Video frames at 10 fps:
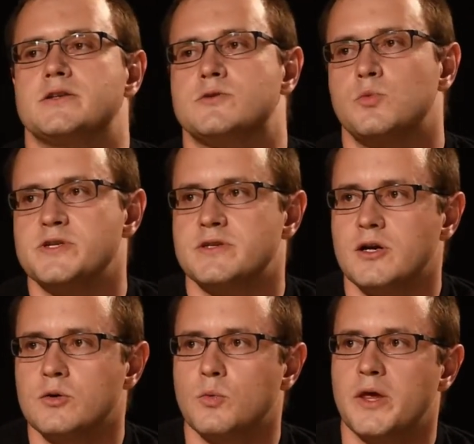So we
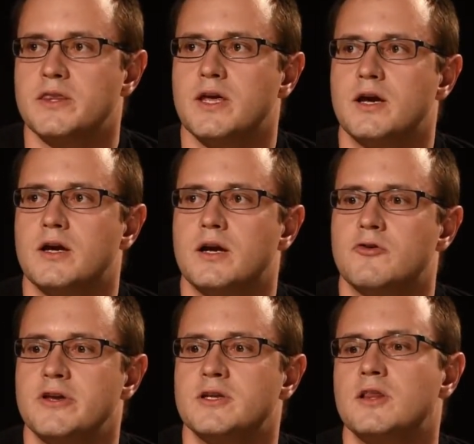started with
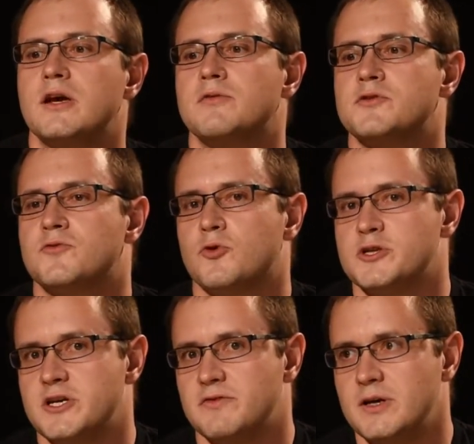creating a language for
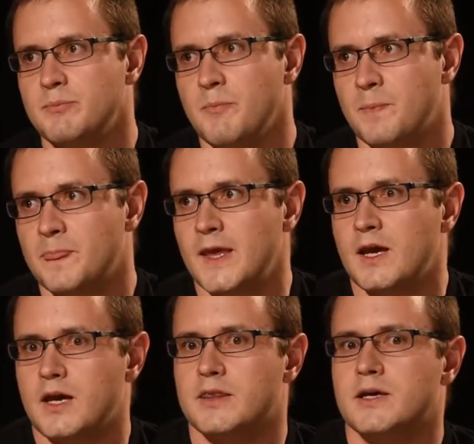JVM,
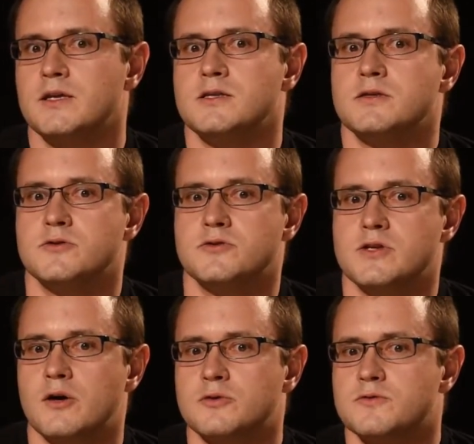and then it turns
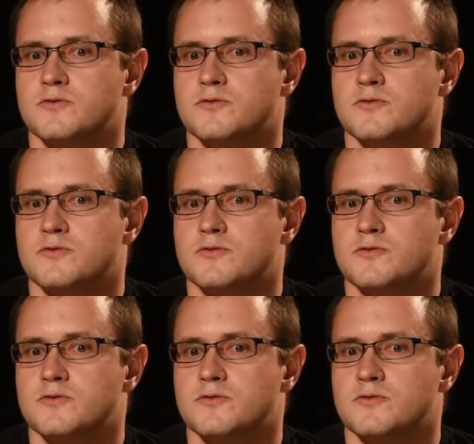out